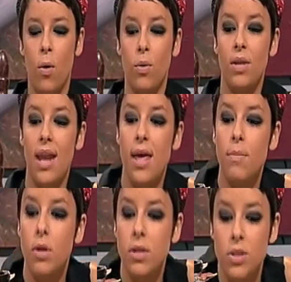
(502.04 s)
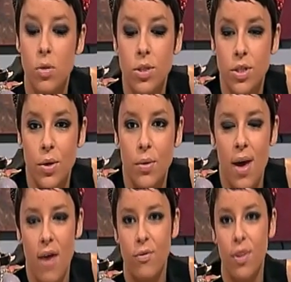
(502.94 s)
All the labels also,
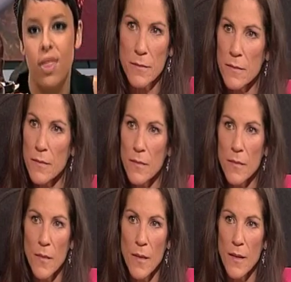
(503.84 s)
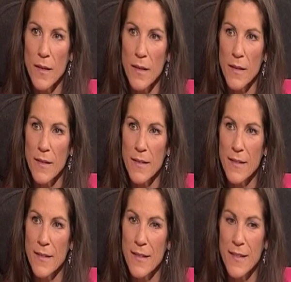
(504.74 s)
everything.
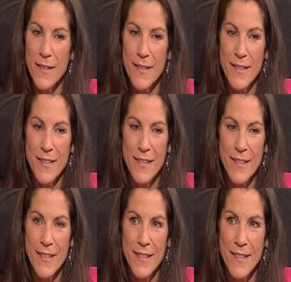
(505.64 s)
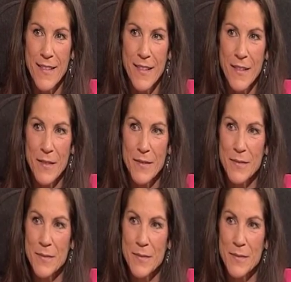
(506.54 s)
And also I